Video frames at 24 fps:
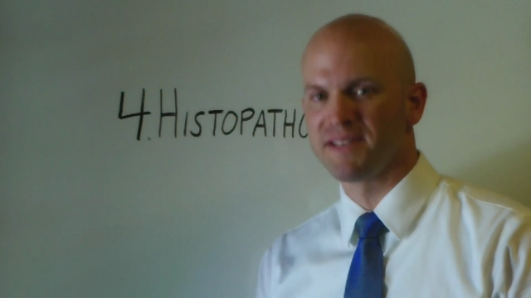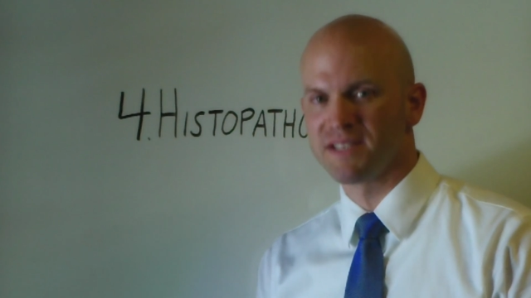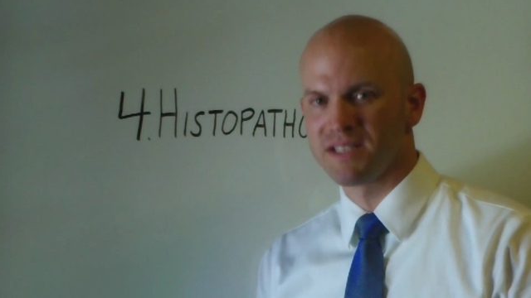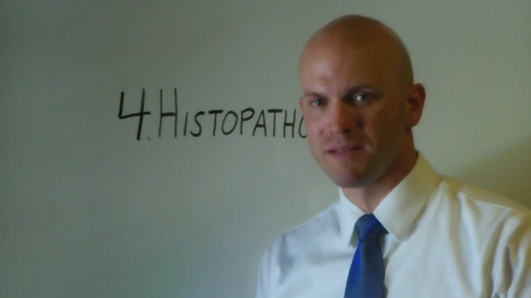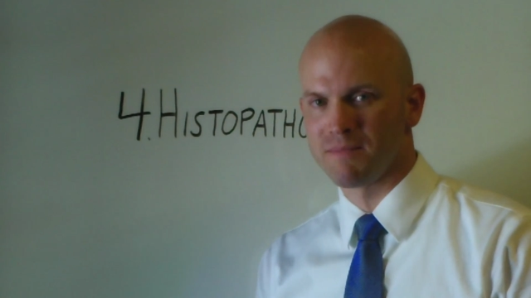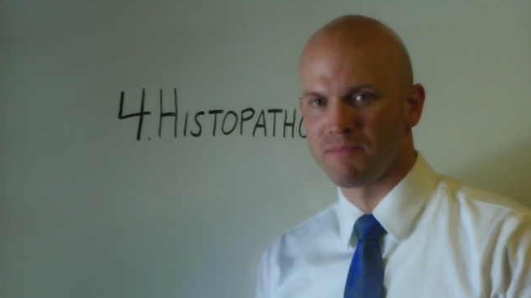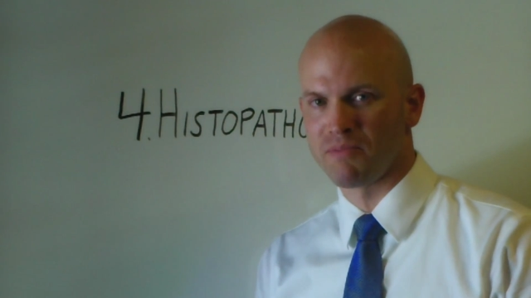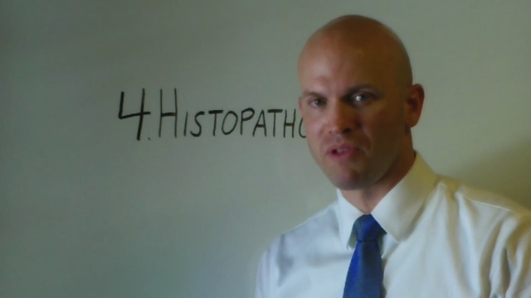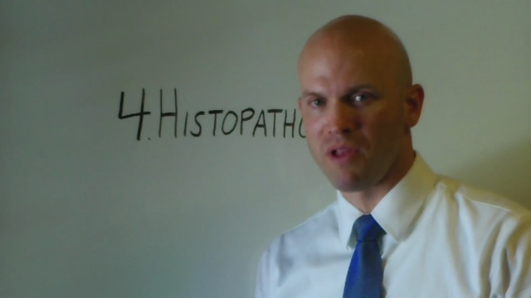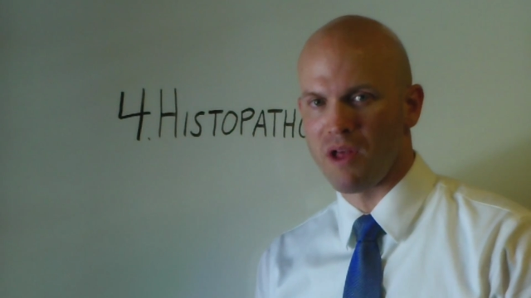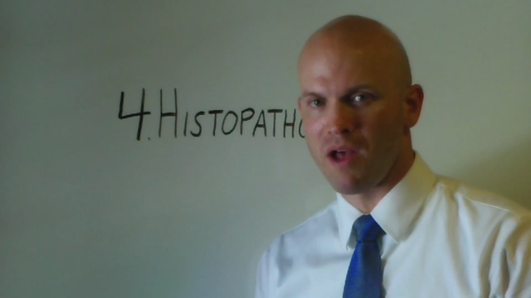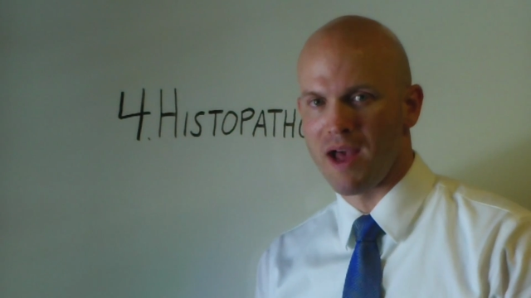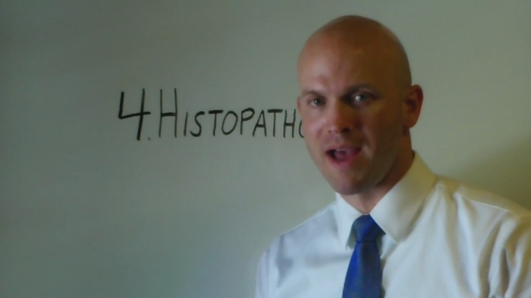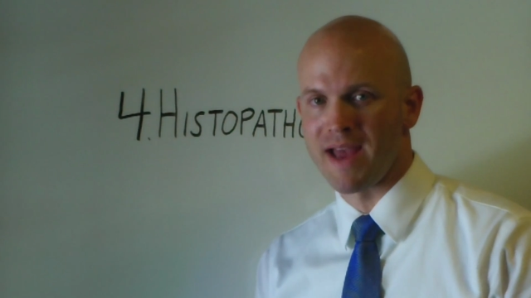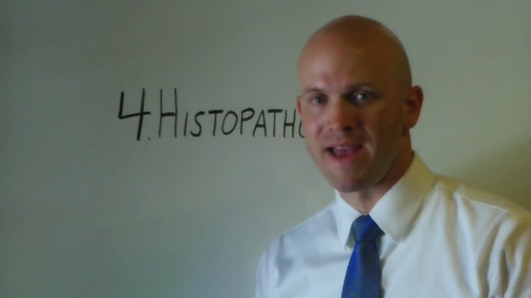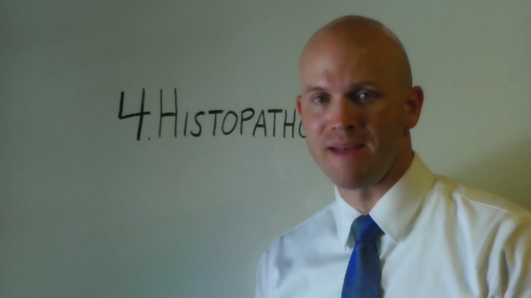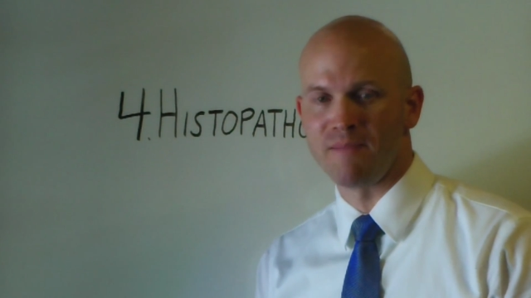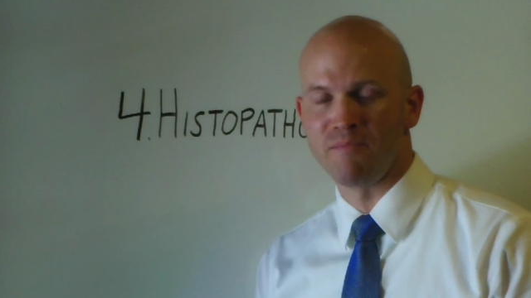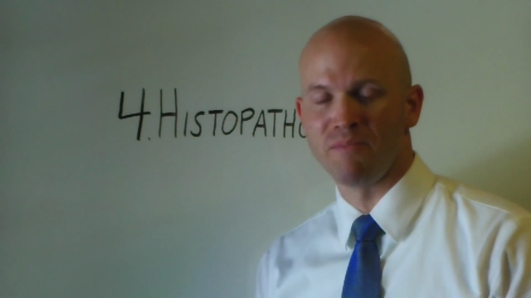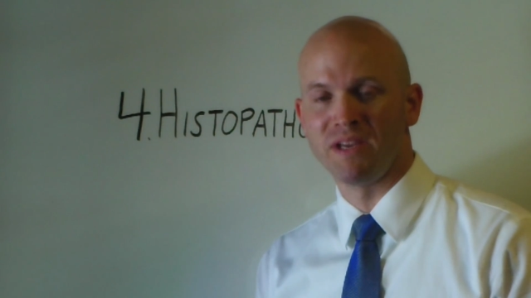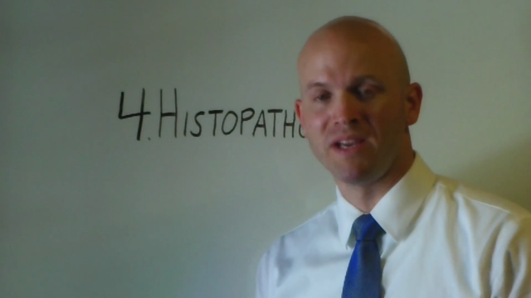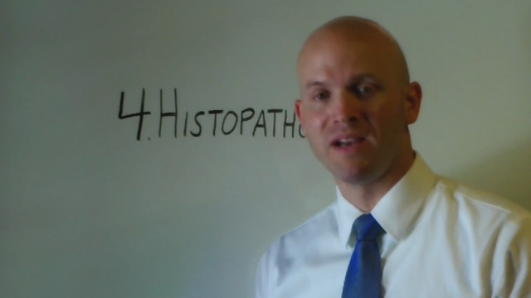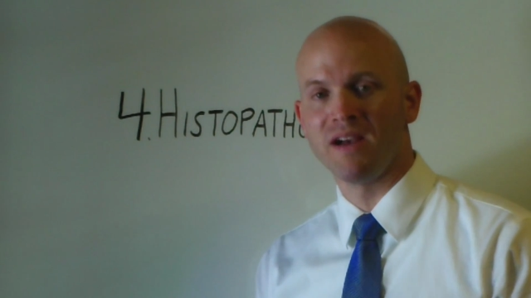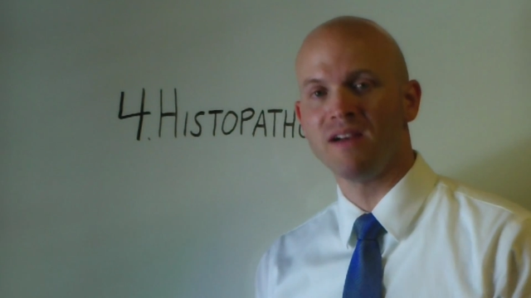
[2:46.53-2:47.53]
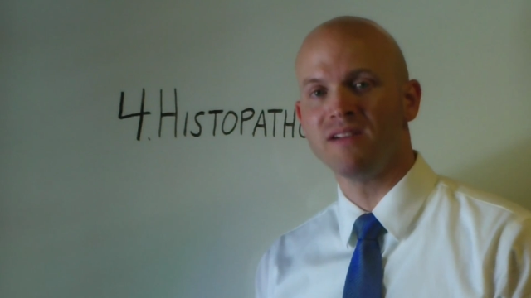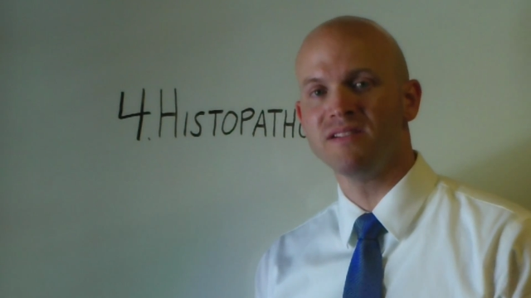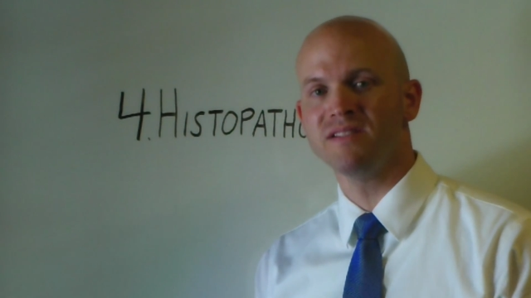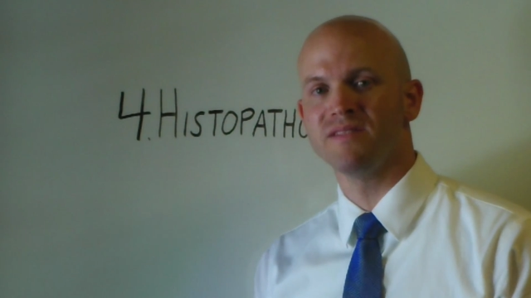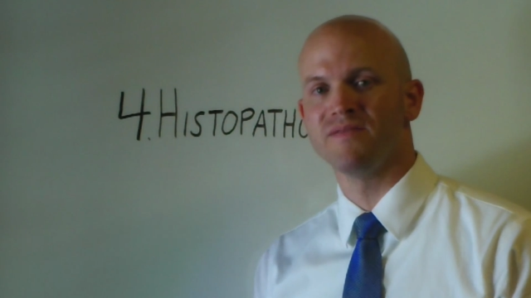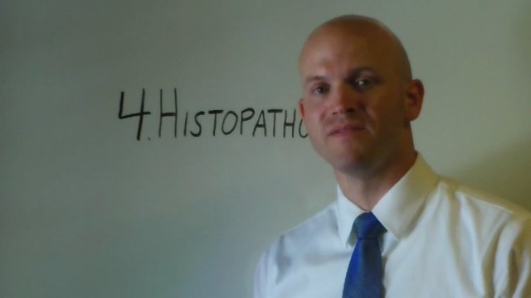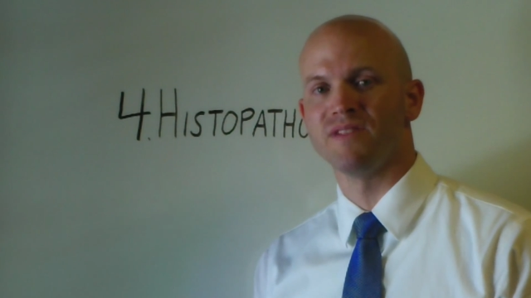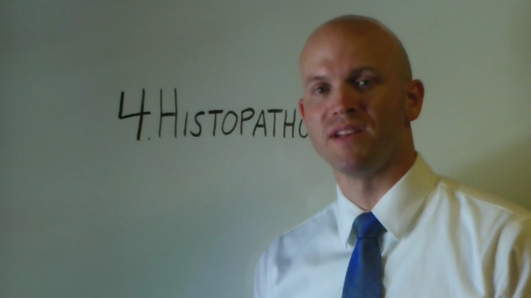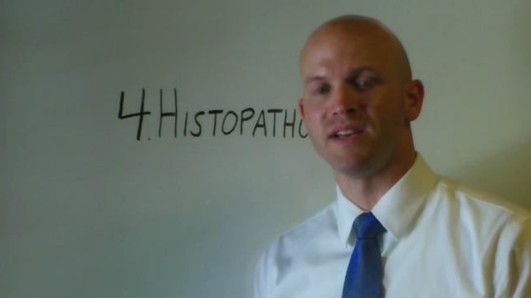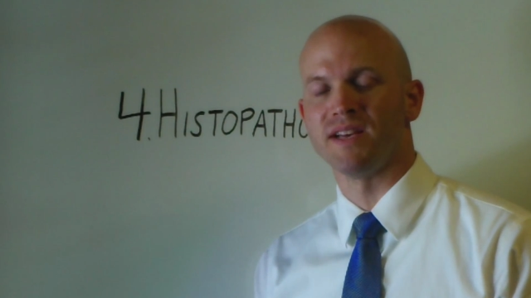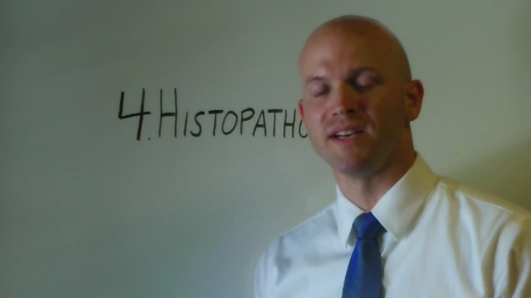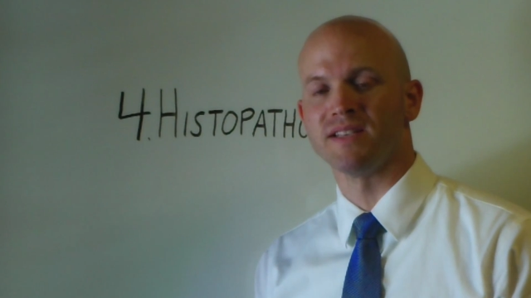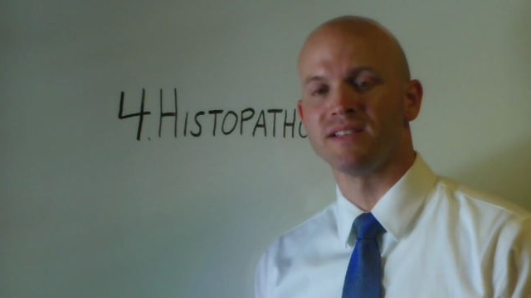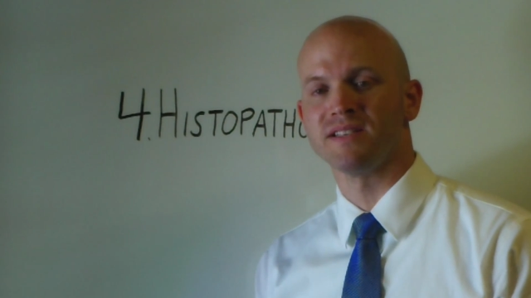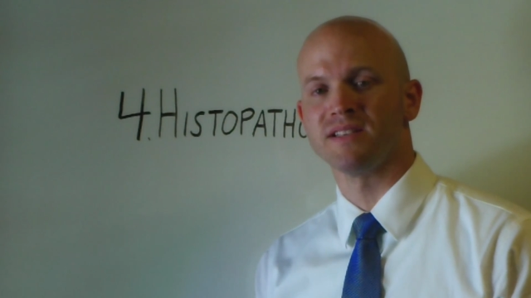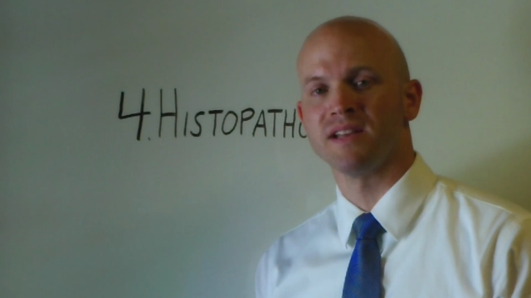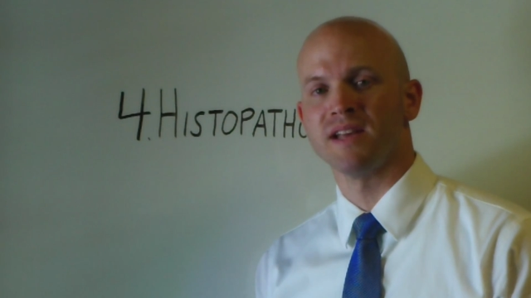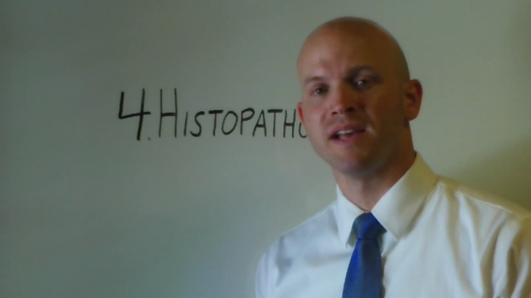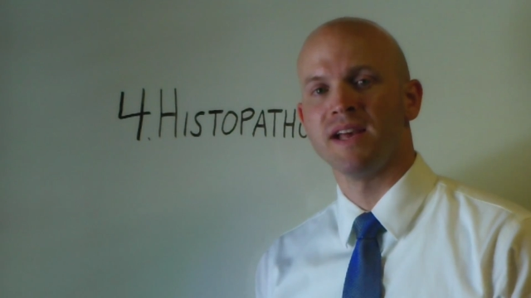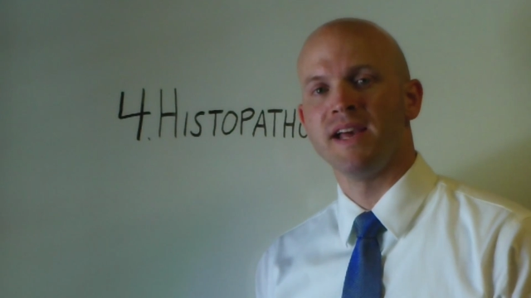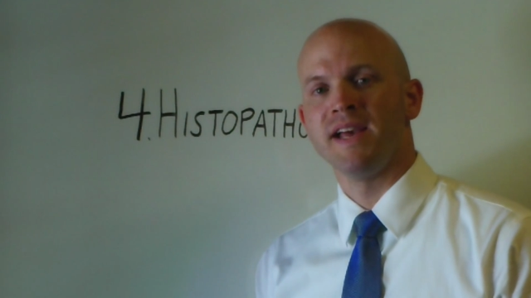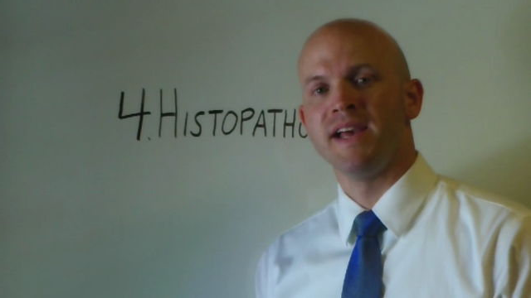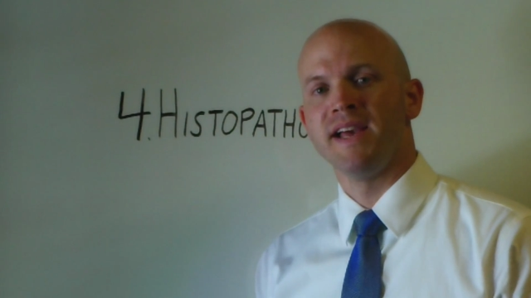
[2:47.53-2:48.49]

supply, and because of this,